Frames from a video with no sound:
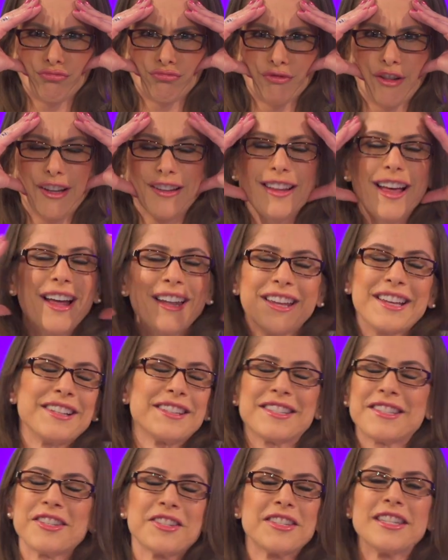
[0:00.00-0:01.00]
that, like
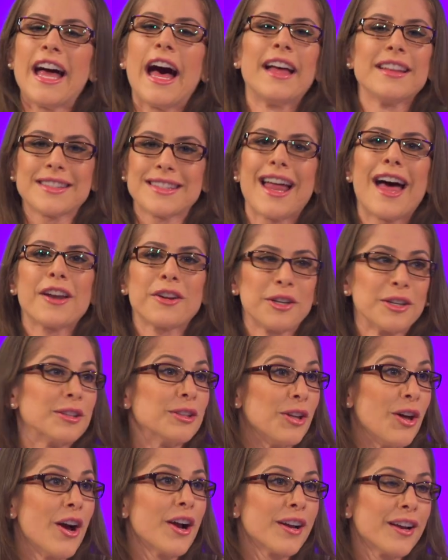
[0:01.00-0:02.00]
it's just not, it's not a good
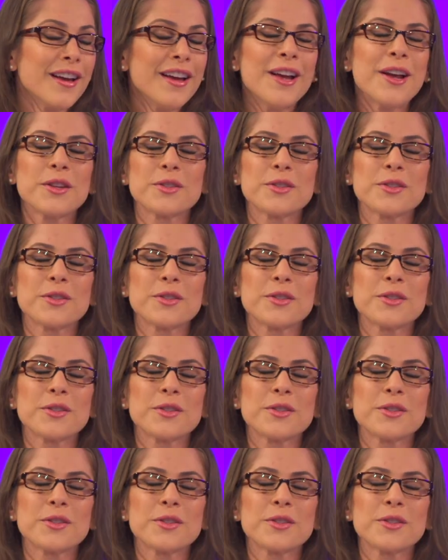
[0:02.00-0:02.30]
look.